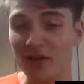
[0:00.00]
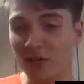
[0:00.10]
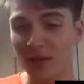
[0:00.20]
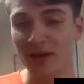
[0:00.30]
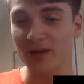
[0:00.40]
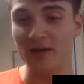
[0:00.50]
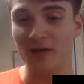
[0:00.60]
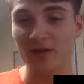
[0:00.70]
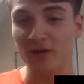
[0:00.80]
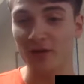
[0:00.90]
of these will be
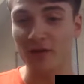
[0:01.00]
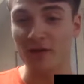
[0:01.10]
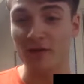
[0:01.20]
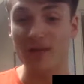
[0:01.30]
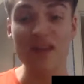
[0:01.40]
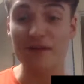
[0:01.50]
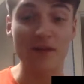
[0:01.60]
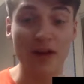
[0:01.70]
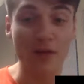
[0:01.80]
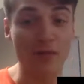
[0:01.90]
listed on the fees
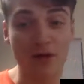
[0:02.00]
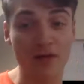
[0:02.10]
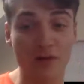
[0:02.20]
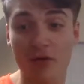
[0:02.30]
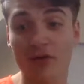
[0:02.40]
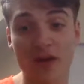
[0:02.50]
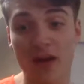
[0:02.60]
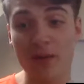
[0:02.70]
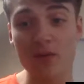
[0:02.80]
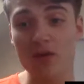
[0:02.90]
and funding websites for
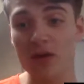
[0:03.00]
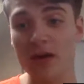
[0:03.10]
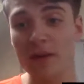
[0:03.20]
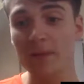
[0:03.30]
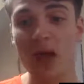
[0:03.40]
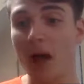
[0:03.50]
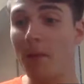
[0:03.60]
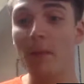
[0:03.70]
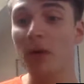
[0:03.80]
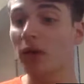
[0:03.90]
Oxford and Cambridge,
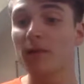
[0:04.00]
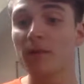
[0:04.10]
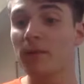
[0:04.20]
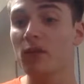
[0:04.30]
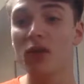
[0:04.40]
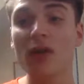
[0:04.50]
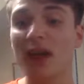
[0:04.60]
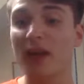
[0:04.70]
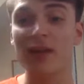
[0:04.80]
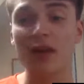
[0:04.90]
but
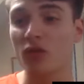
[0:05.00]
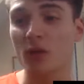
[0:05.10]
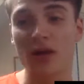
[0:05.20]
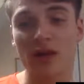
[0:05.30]
do get in touch